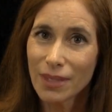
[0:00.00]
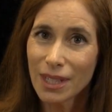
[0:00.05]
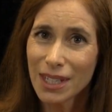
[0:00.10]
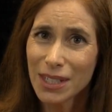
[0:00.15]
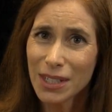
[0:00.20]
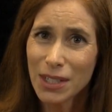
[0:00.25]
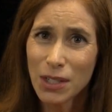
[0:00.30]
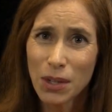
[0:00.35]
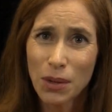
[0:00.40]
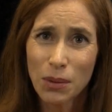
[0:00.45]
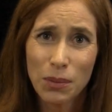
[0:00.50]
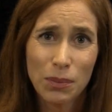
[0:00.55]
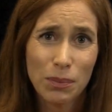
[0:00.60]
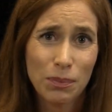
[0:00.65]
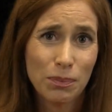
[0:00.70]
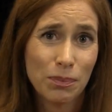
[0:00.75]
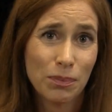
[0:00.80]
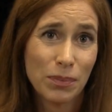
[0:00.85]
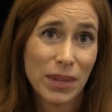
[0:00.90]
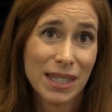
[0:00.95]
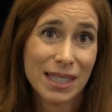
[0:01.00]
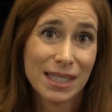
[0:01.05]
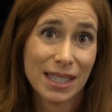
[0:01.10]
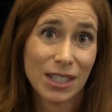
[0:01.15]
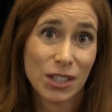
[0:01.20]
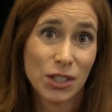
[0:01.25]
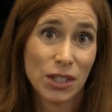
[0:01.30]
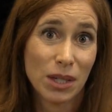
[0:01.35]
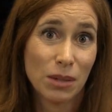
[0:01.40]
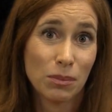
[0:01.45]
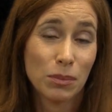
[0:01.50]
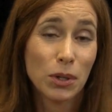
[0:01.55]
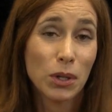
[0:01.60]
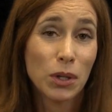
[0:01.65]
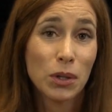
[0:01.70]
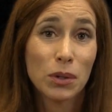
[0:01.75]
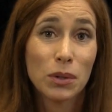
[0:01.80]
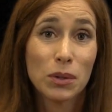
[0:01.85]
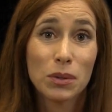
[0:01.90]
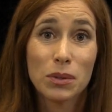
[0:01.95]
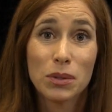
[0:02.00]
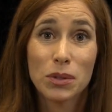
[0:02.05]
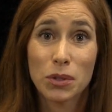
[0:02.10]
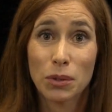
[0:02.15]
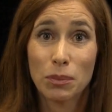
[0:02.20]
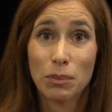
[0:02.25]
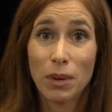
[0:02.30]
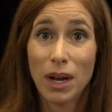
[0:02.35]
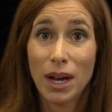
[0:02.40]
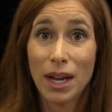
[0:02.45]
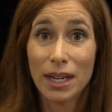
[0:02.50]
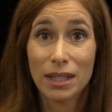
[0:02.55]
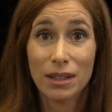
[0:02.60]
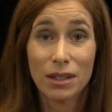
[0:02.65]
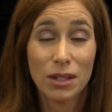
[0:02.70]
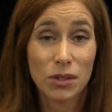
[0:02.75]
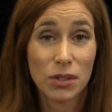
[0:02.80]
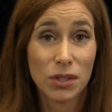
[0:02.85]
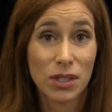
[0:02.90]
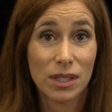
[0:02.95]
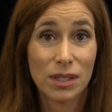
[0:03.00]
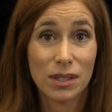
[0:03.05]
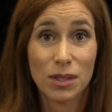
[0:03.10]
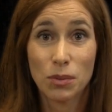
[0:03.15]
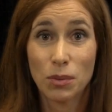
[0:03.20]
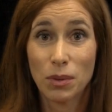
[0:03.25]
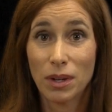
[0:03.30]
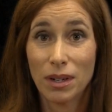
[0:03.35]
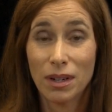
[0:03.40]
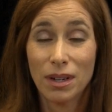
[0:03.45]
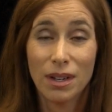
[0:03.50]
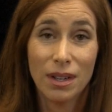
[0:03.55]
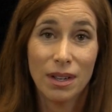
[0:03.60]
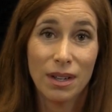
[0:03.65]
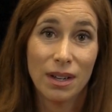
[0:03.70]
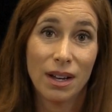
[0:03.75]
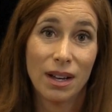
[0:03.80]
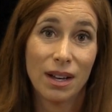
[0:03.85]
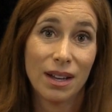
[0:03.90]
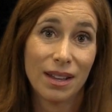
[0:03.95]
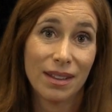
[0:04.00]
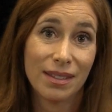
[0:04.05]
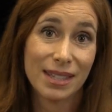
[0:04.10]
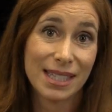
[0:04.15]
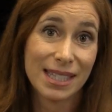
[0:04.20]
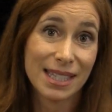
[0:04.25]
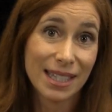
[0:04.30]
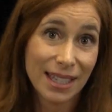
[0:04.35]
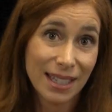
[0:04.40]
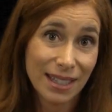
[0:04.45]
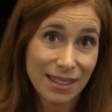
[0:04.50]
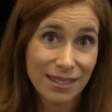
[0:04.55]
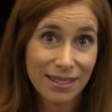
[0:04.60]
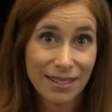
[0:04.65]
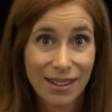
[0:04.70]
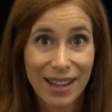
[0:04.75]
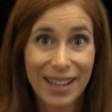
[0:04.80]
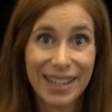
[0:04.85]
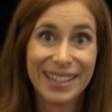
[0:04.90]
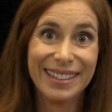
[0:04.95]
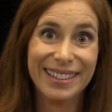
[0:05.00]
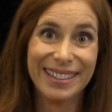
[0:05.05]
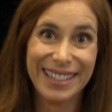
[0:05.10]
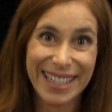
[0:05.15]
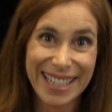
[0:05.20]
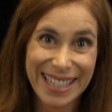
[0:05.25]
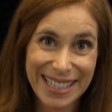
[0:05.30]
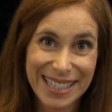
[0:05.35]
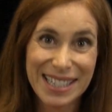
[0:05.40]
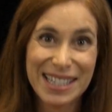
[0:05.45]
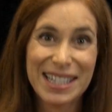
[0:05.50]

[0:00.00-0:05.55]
you know, things like shampoos or body lotions where uh, the skin kind of eats